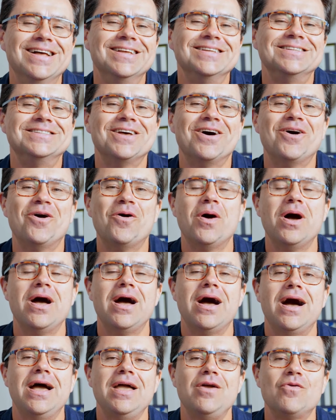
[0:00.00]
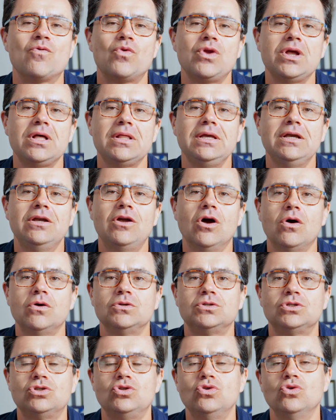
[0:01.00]
So it really
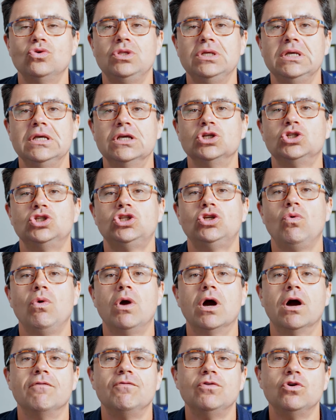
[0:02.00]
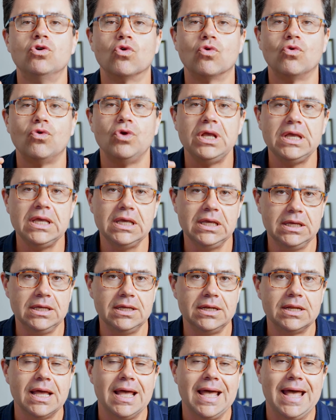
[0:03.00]
goes to the issue of
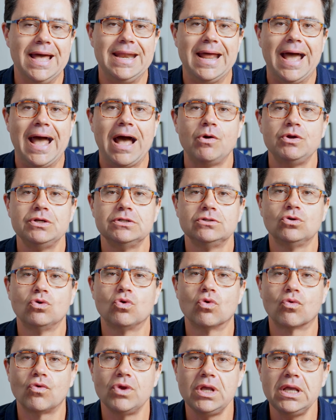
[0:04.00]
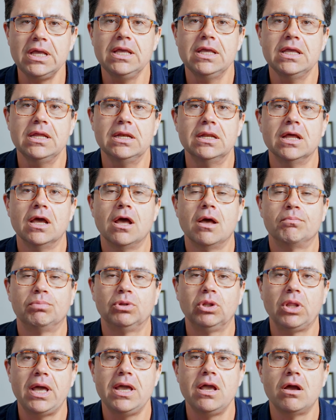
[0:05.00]
greed and how does greed
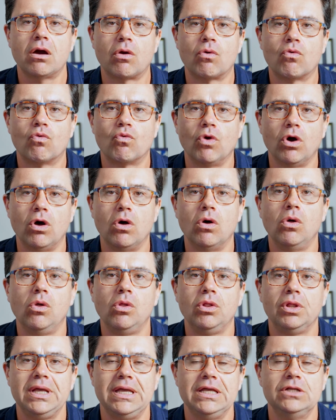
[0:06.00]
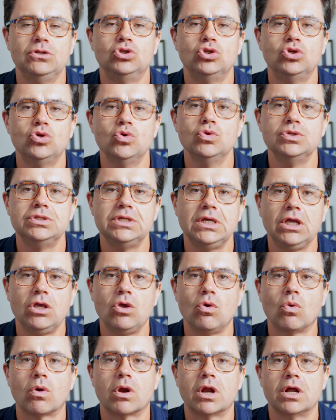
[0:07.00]
play a role in choosing
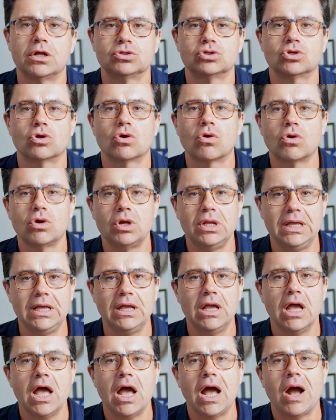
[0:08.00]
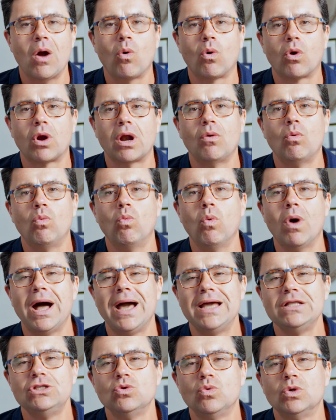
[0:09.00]
your attorney? Or
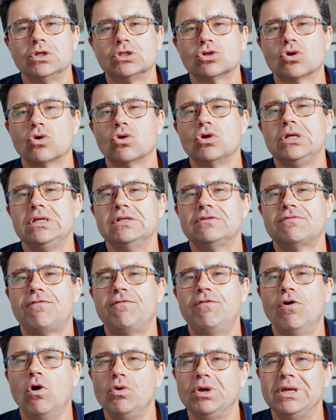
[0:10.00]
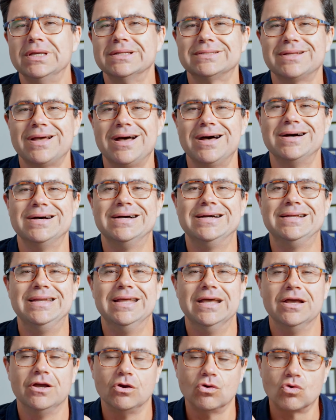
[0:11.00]
why do attorneys focus on
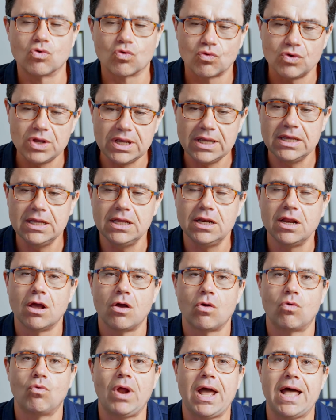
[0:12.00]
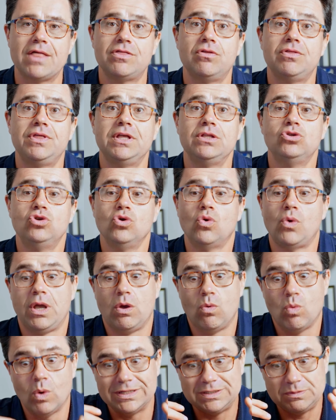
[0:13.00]
greed rather than
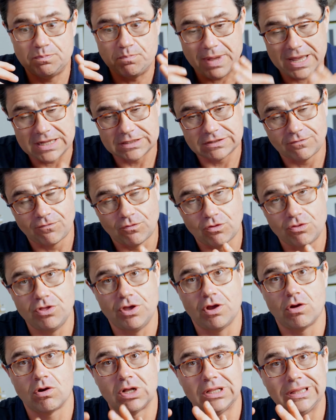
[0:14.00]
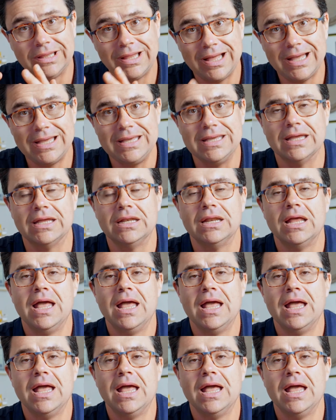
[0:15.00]
doing what's best for their client?